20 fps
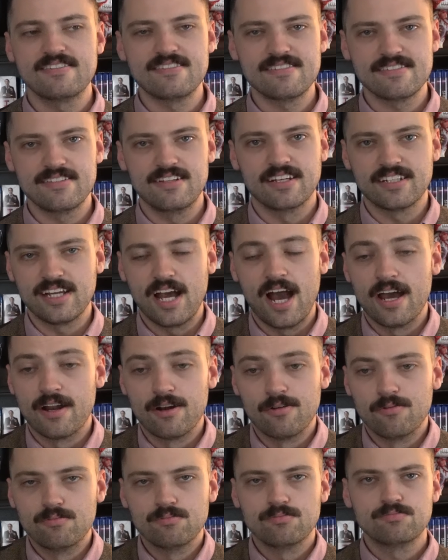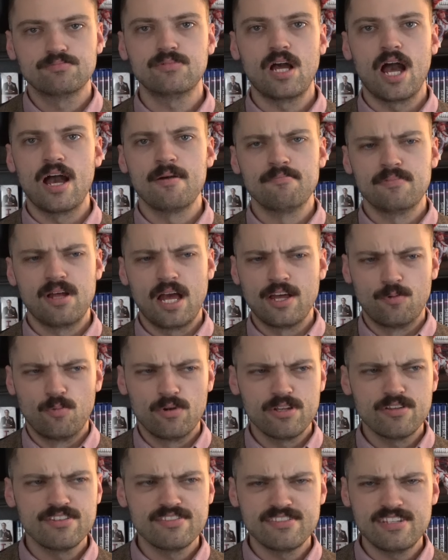just like, I don't, I'm, I don't
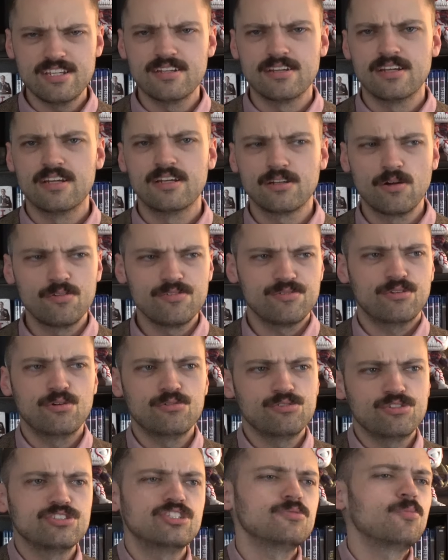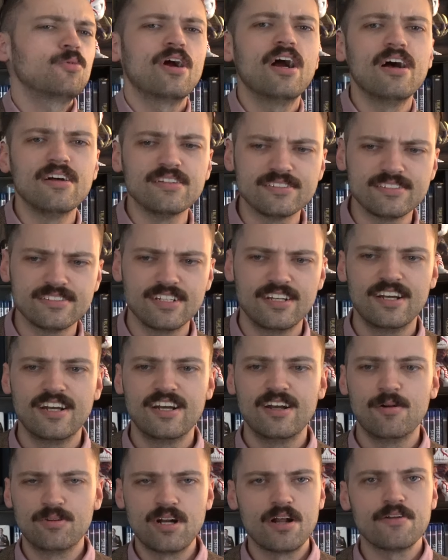want you to sit. Go, go sit somewhere else.
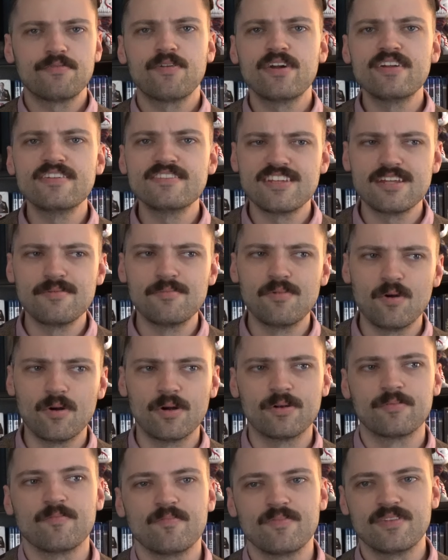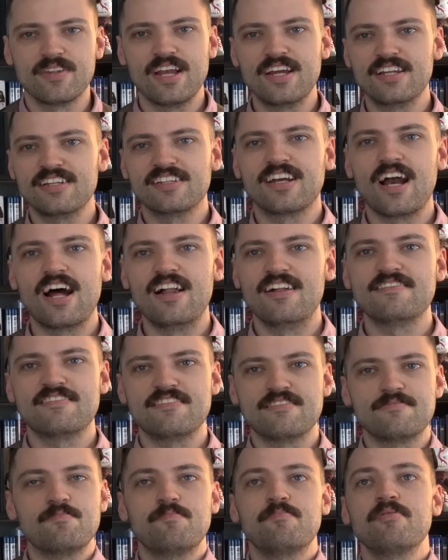We're not friends anymore. And Colin's
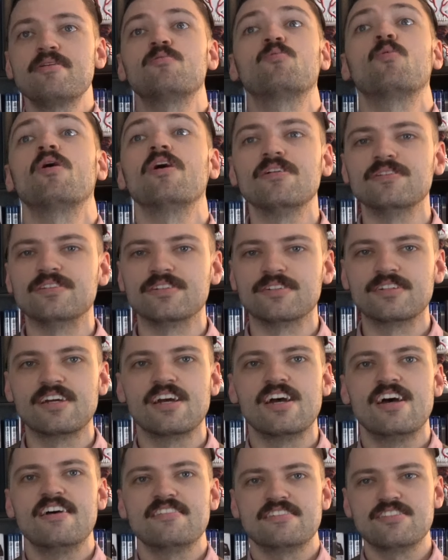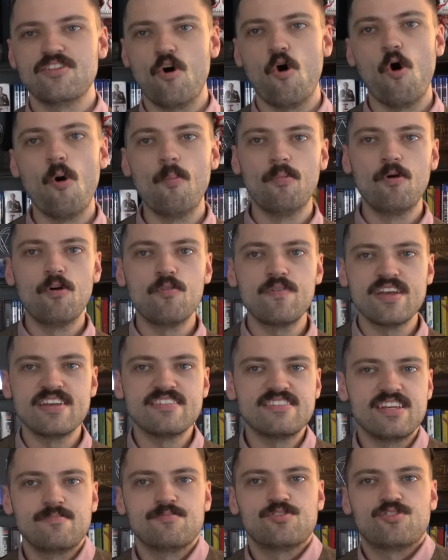just bewildered. So the whole movie
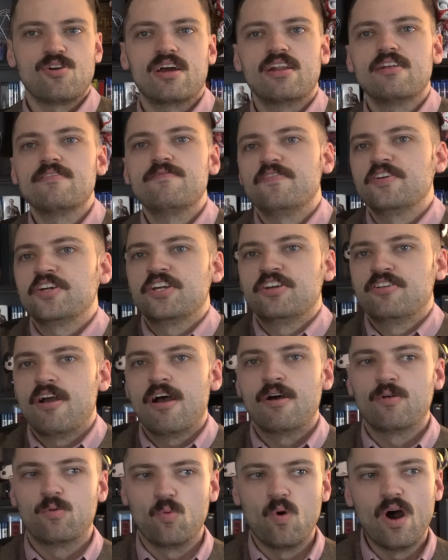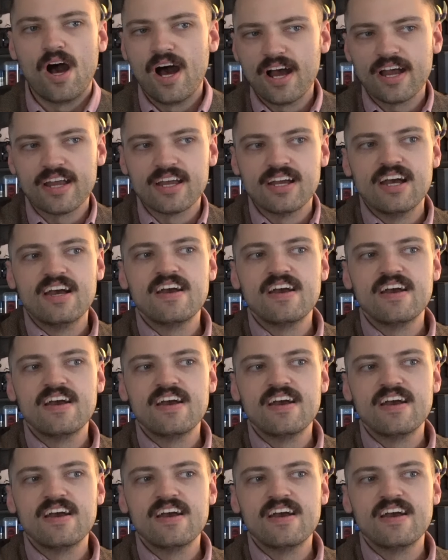is him trying to figure out why